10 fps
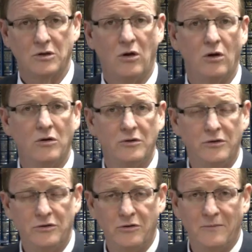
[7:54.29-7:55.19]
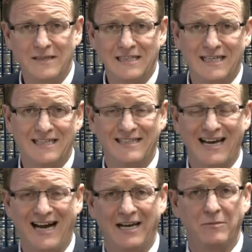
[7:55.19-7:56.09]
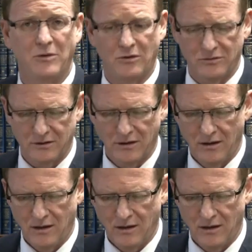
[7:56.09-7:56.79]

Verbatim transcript: all domesticated animals